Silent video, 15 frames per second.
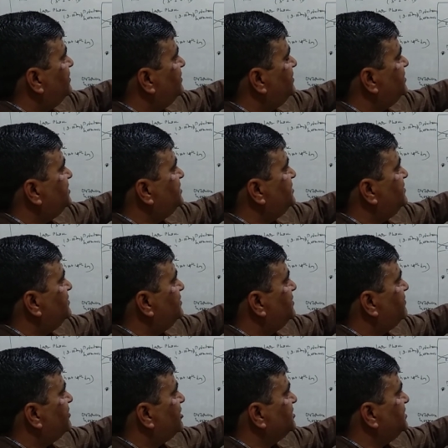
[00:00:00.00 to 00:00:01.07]
This is
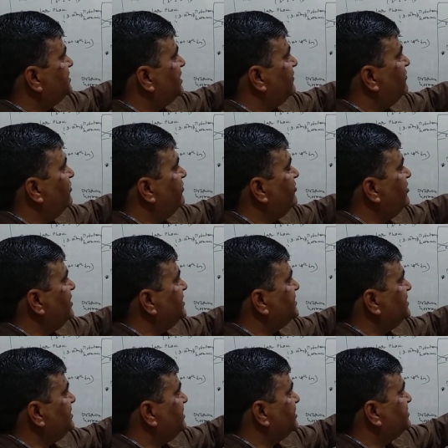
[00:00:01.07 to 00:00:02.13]
the process of
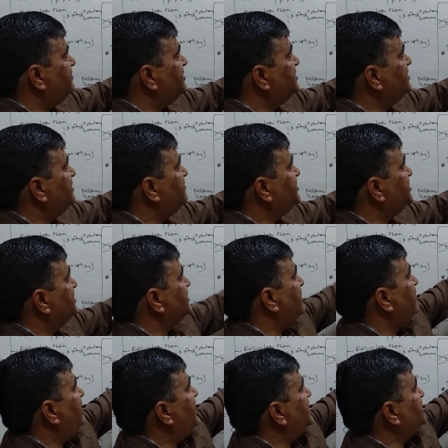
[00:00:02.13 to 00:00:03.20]
ovulation takes place in the presence
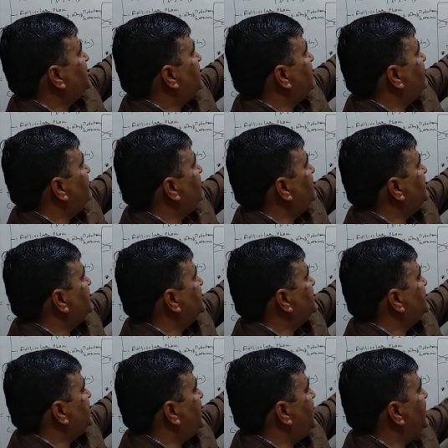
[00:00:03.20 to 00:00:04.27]
of LH hormone. This
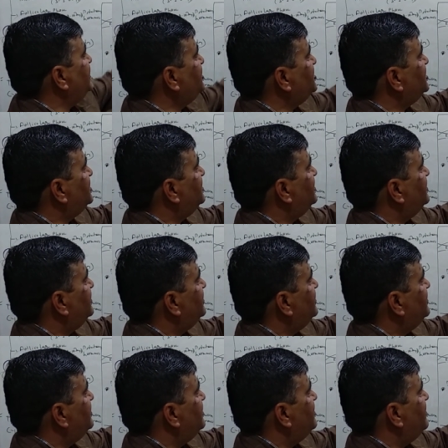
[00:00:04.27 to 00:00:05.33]
is LH.
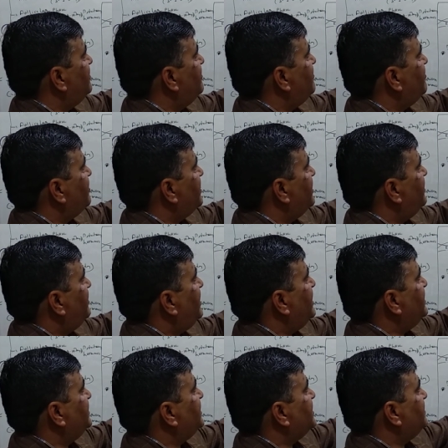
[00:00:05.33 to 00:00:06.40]

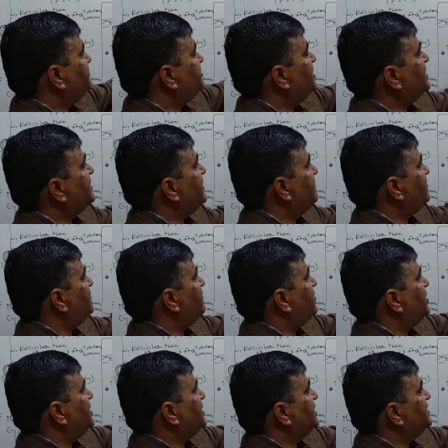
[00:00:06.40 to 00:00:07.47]
And the ruptured Graafian
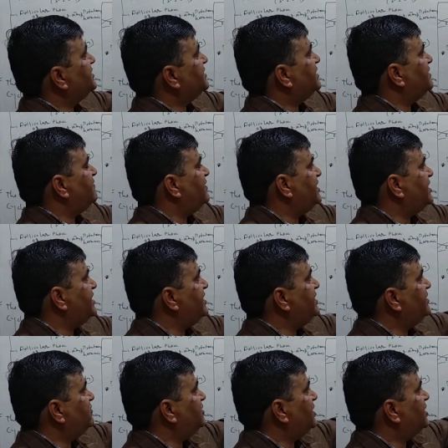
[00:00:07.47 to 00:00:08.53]
follicle is converted
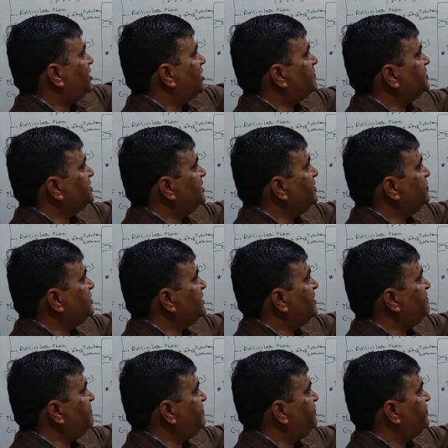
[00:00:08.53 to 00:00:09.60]
into the corpus
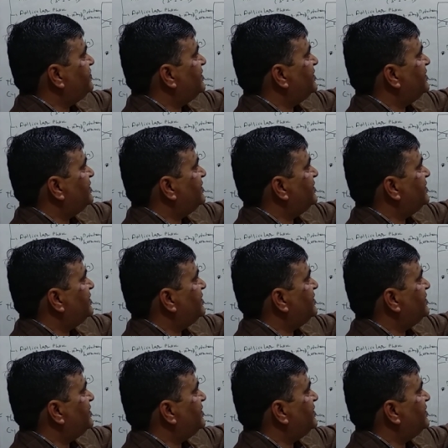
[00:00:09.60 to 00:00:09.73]
luteum